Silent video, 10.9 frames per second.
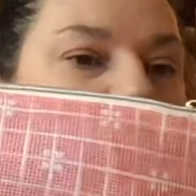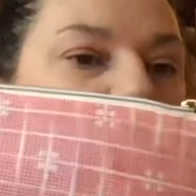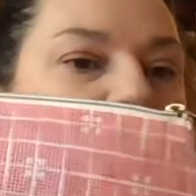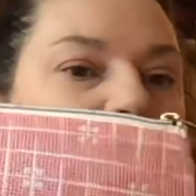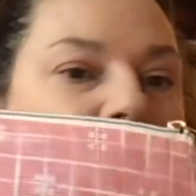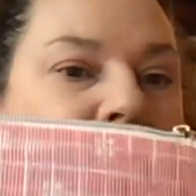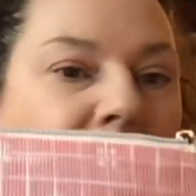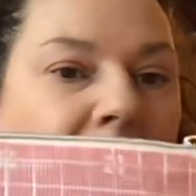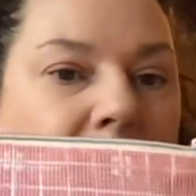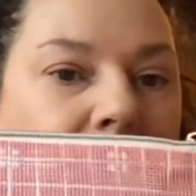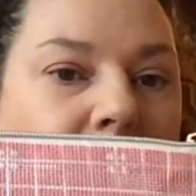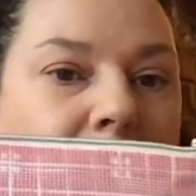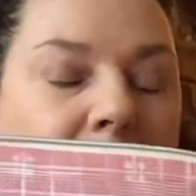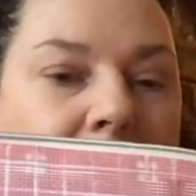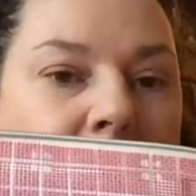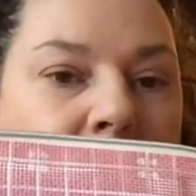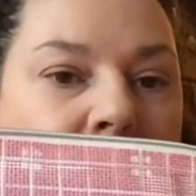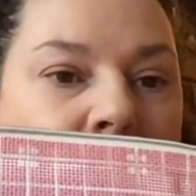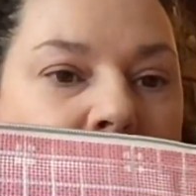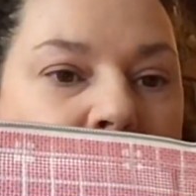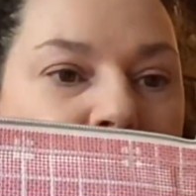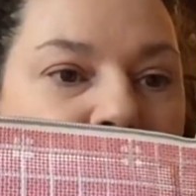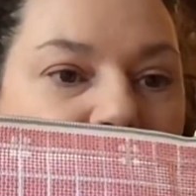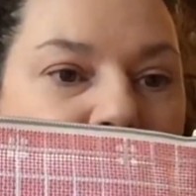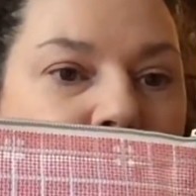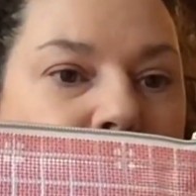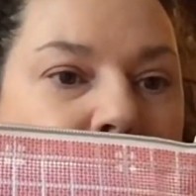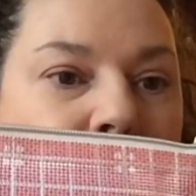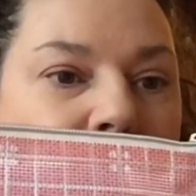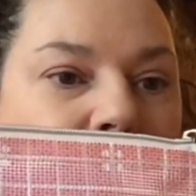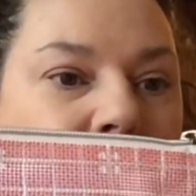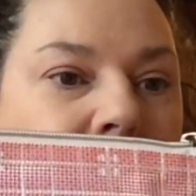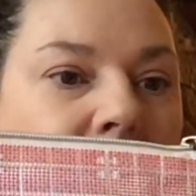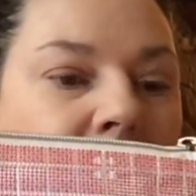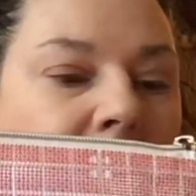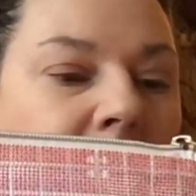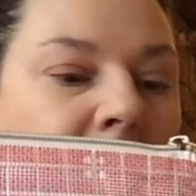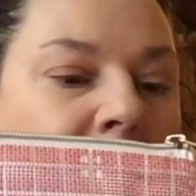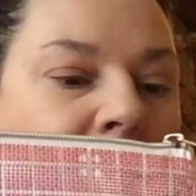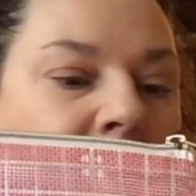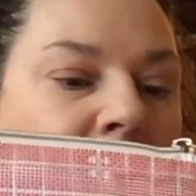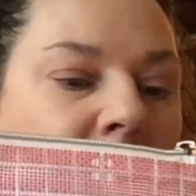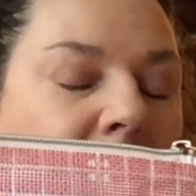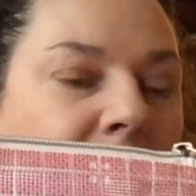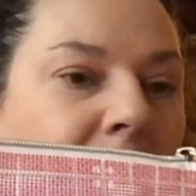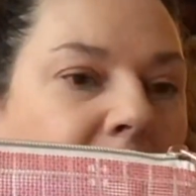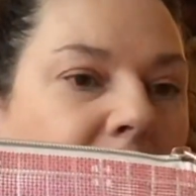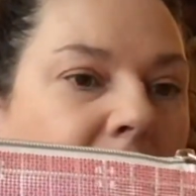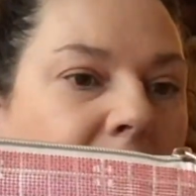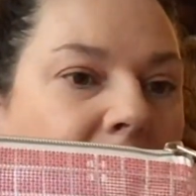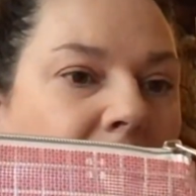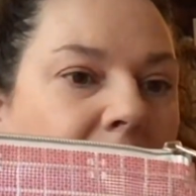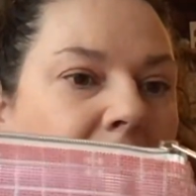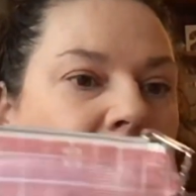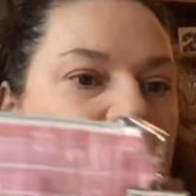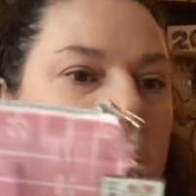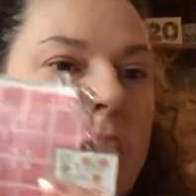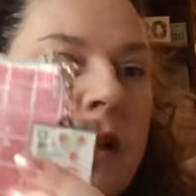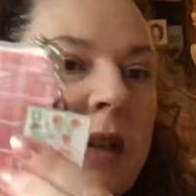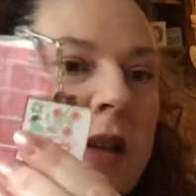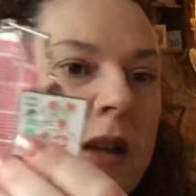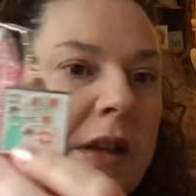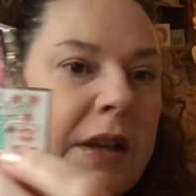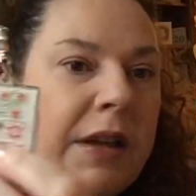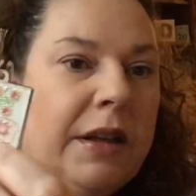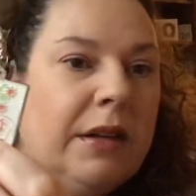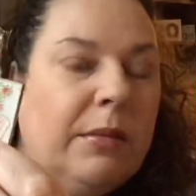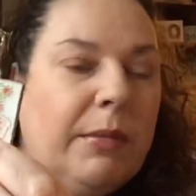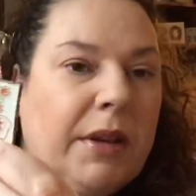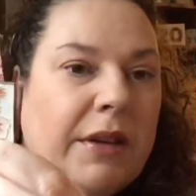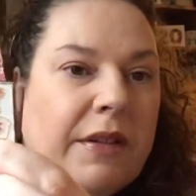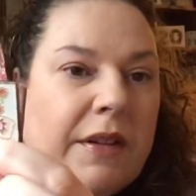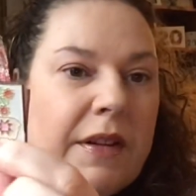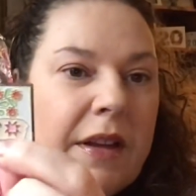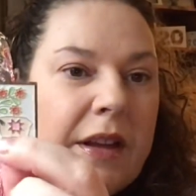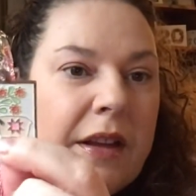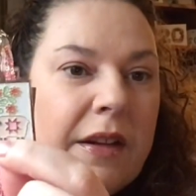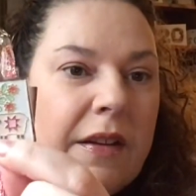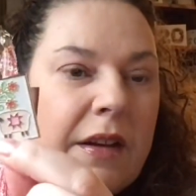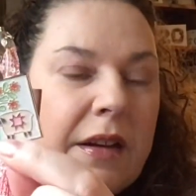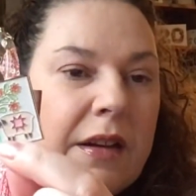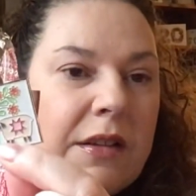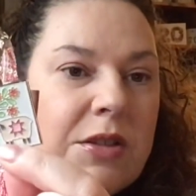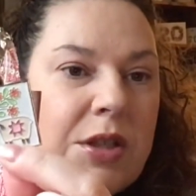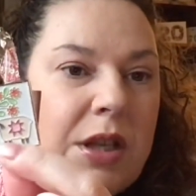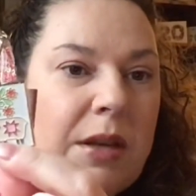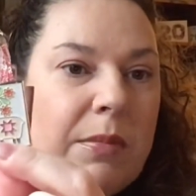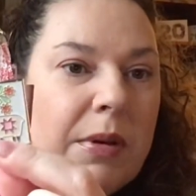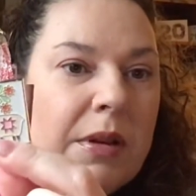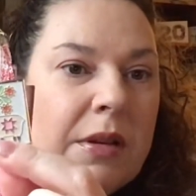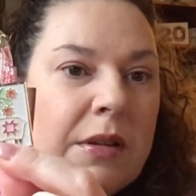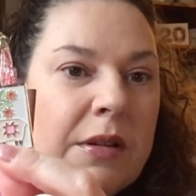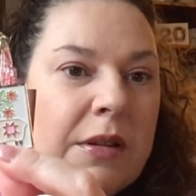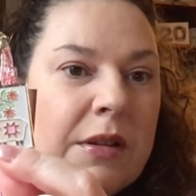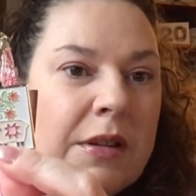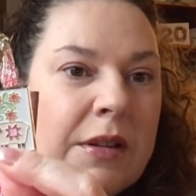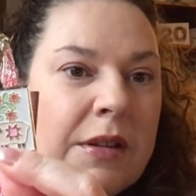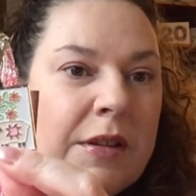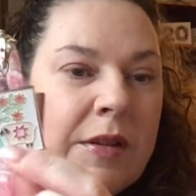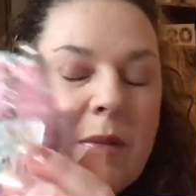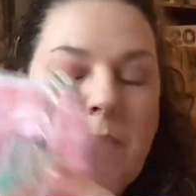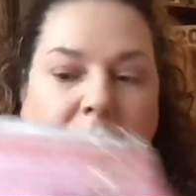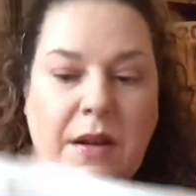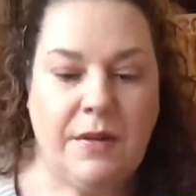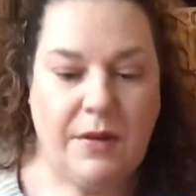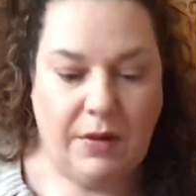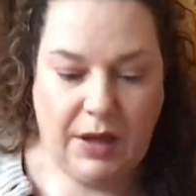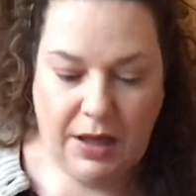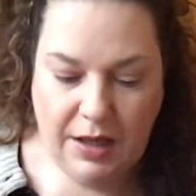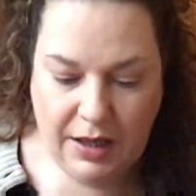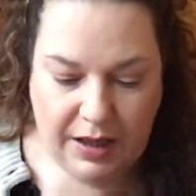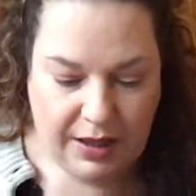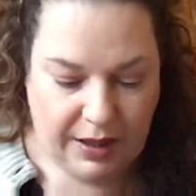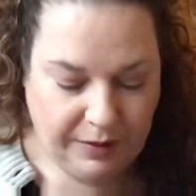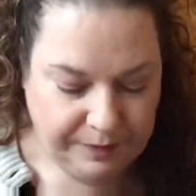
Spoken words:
Laurie Holt Prim bag, and I've got the little needle minder there, the little sheep. So in here